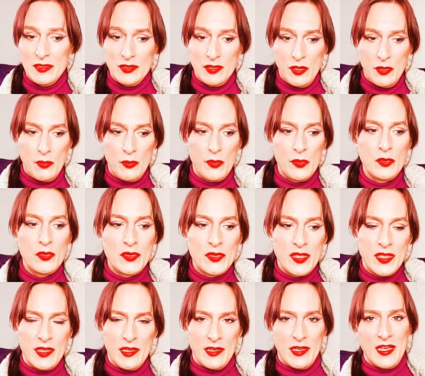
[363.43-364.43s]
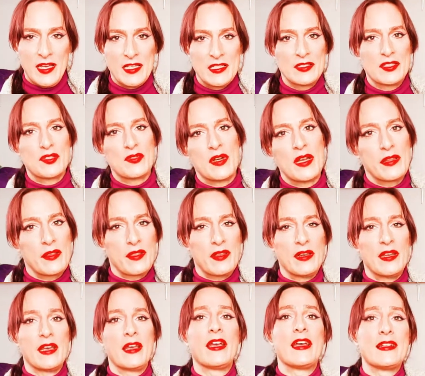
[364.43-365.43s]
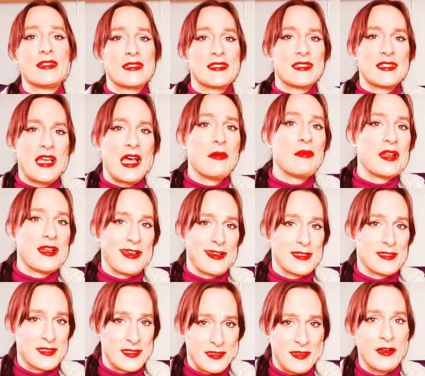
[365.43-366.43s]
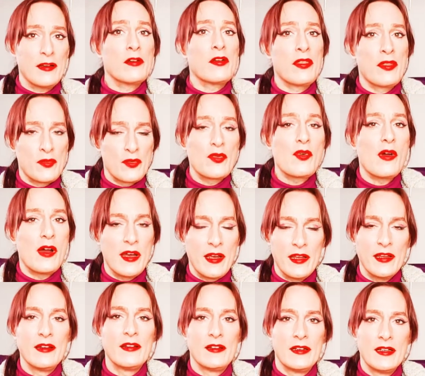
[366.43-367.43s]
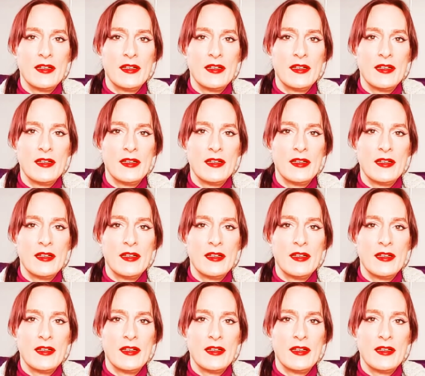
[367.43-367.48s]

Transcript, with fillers: the rooting and strengthening and stabilizing earth trine